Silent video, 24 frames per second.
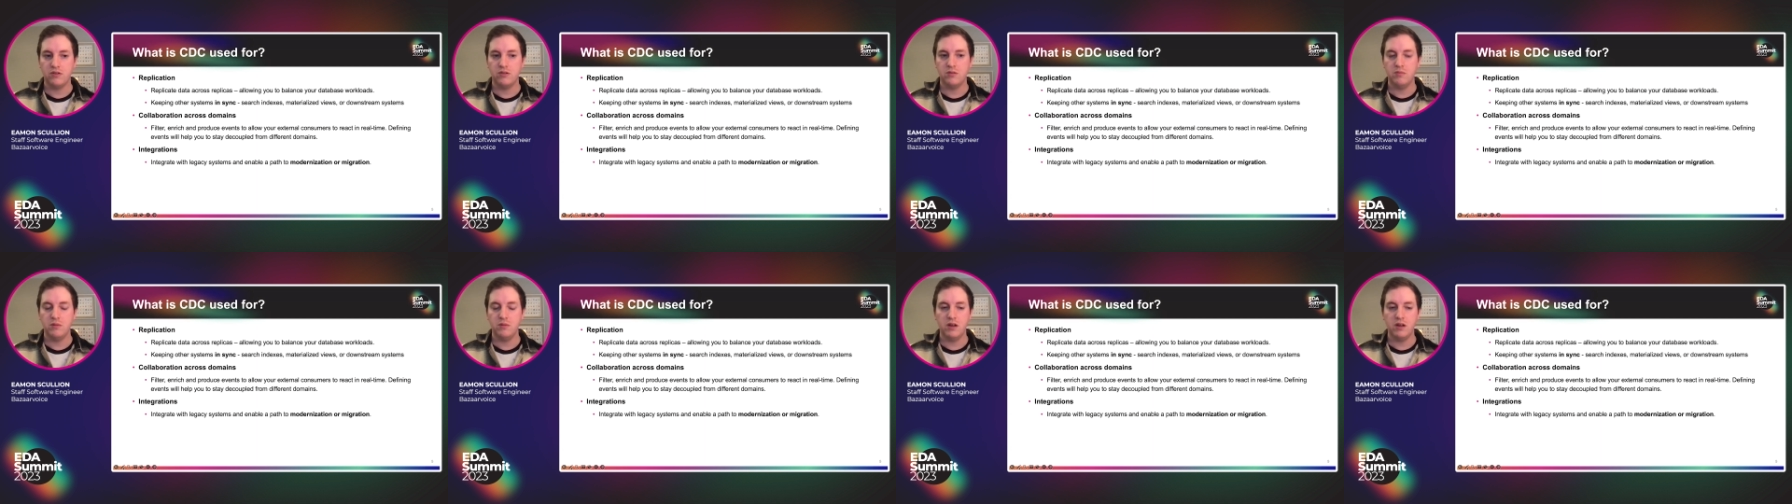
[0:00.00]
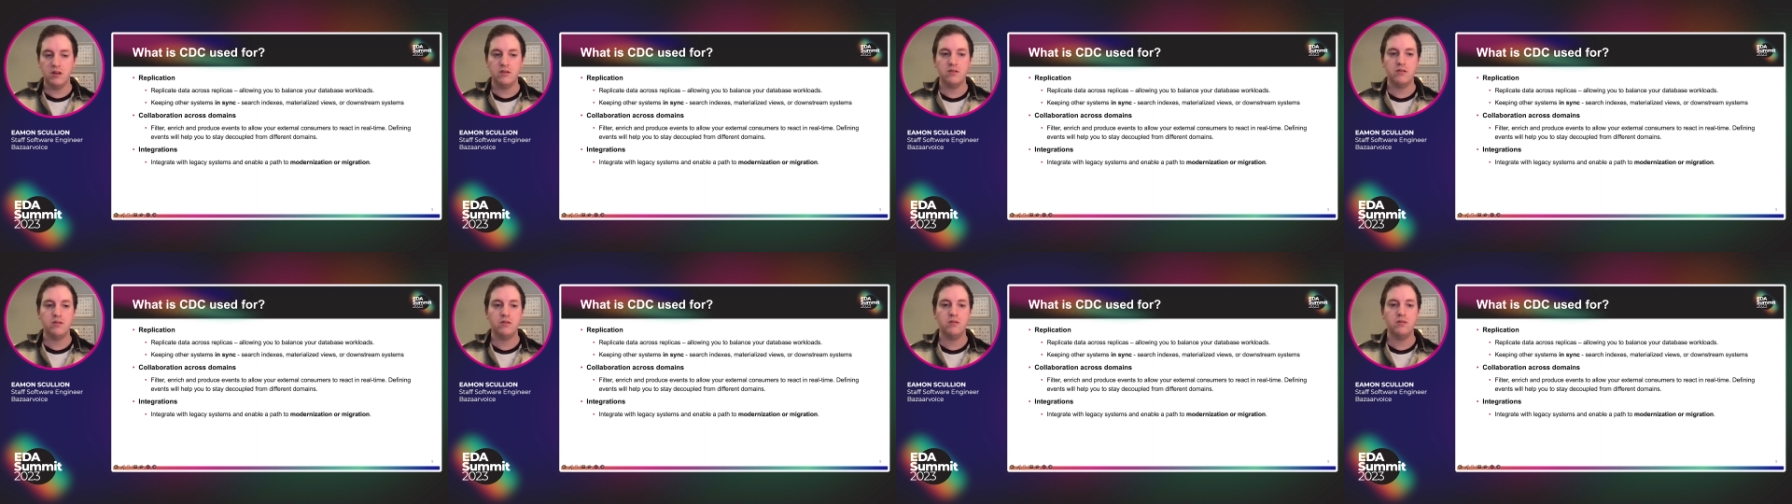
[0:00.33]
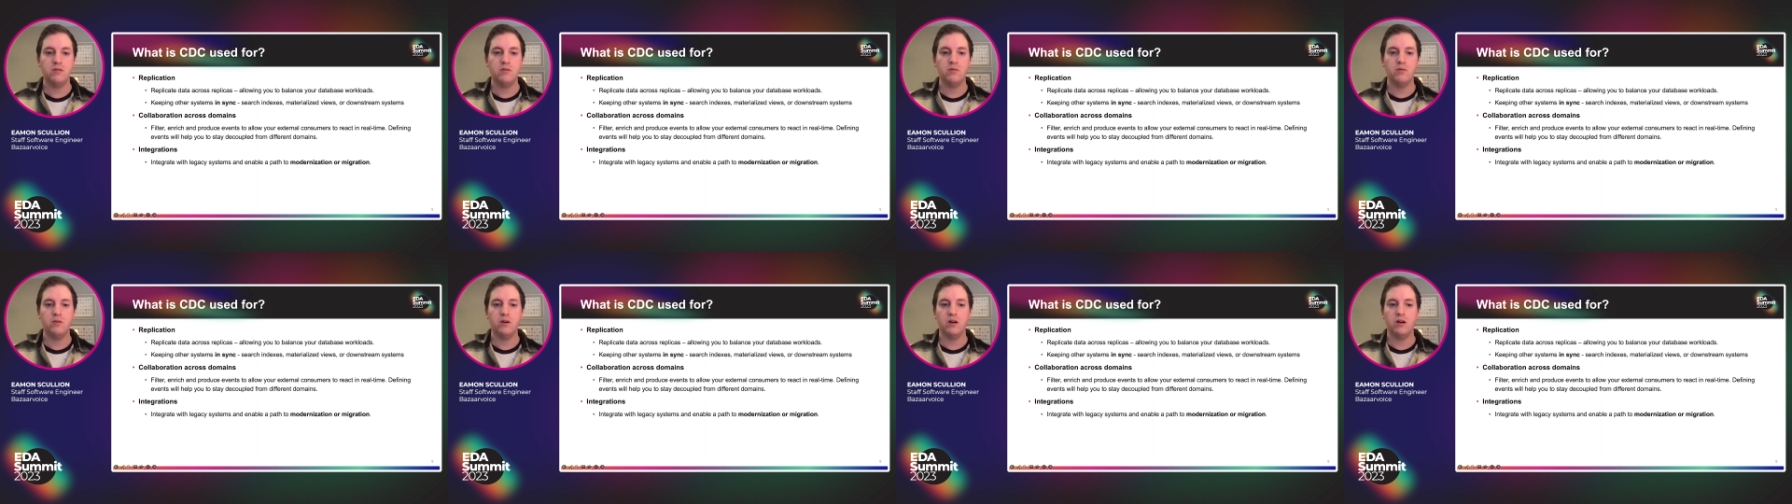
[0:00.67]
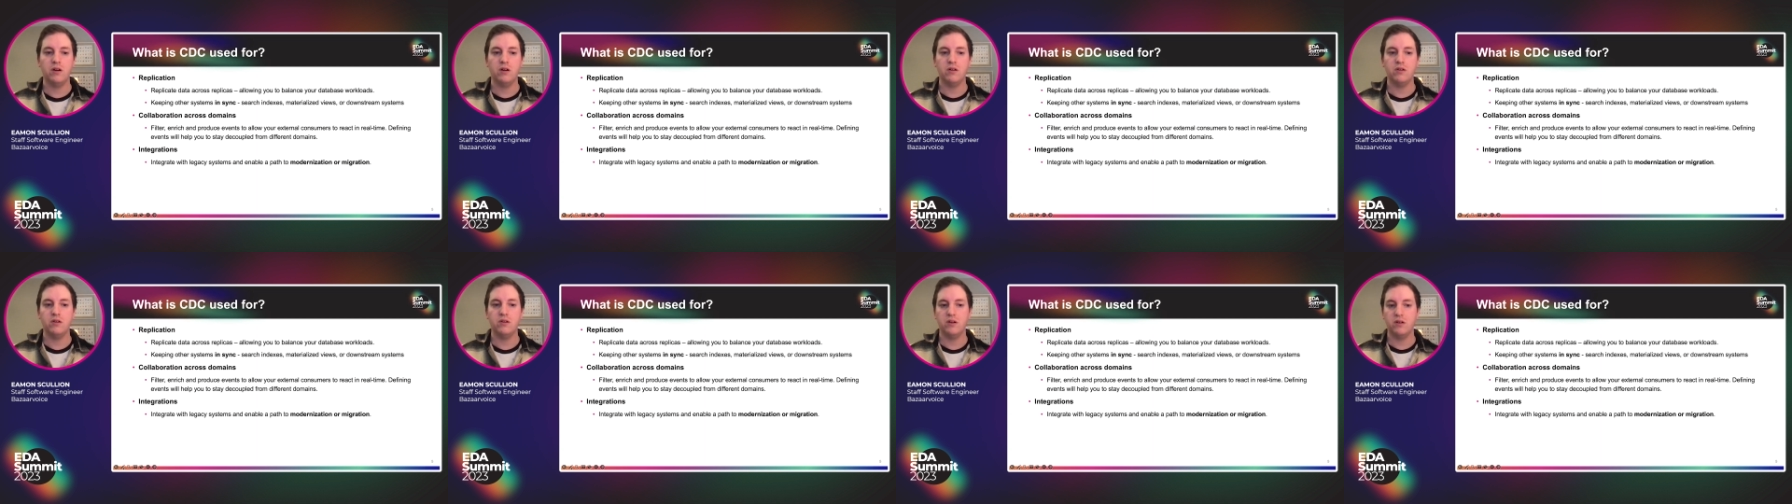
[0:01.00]
domains
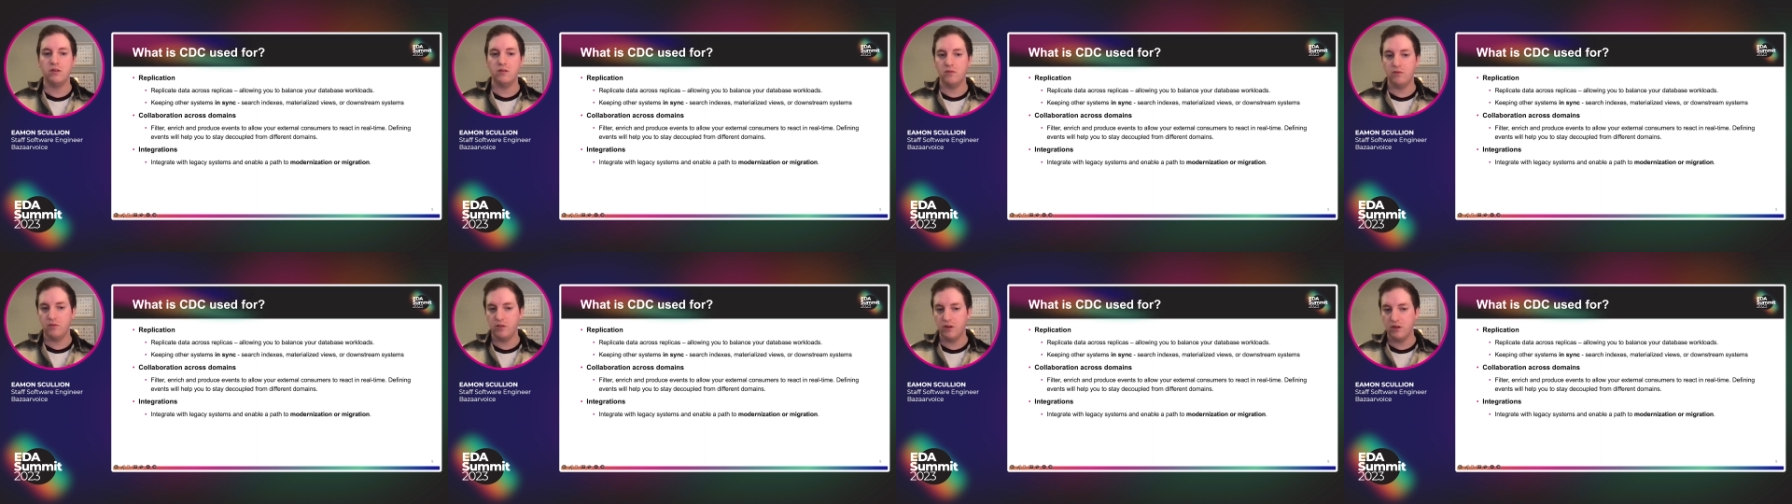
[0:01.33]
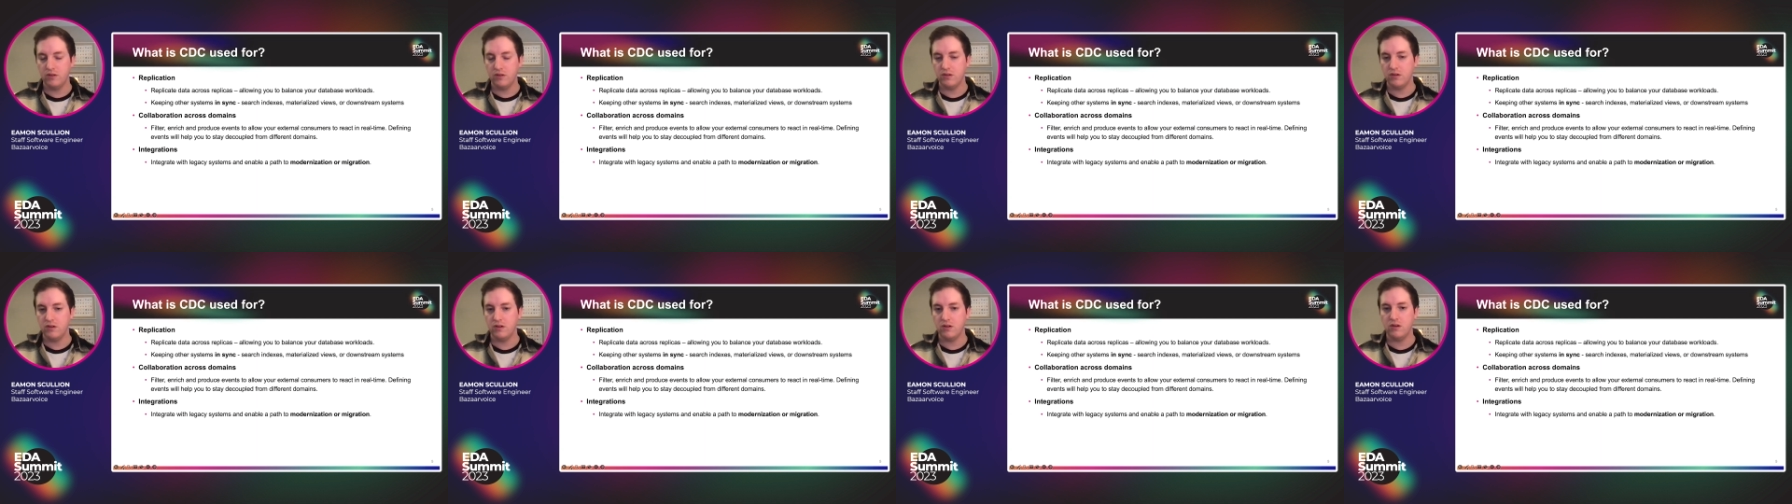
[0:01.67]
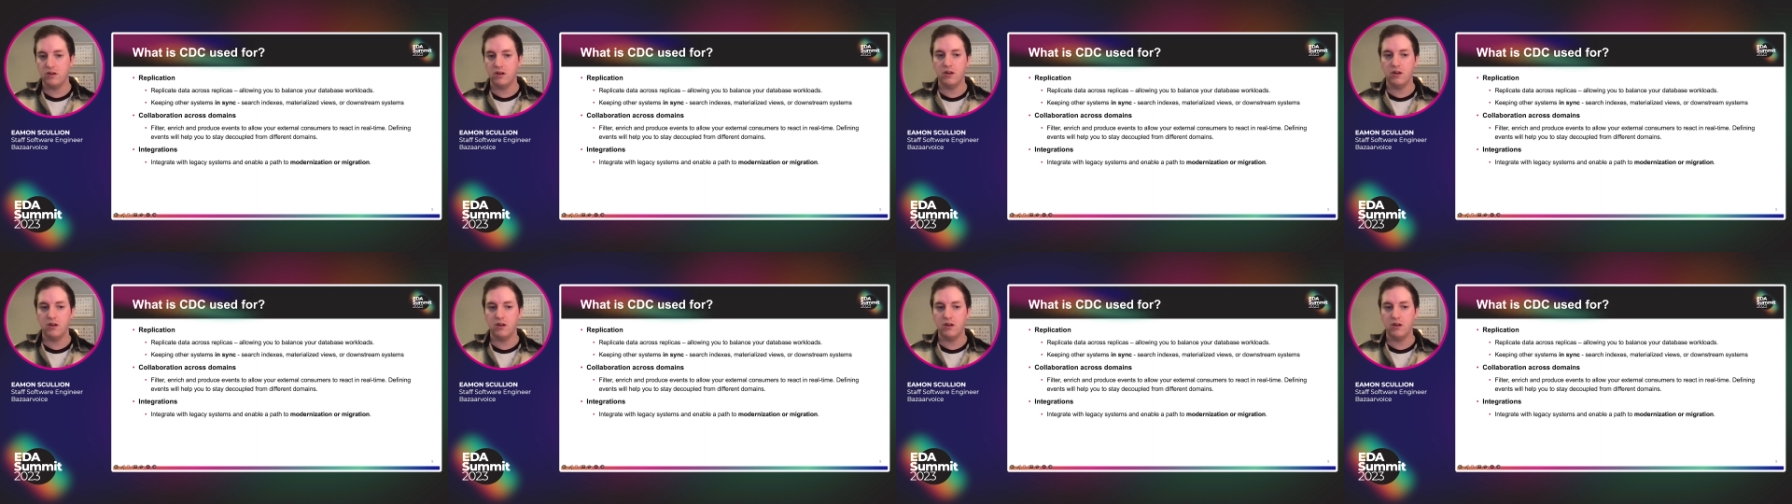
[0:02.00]
where you can filter,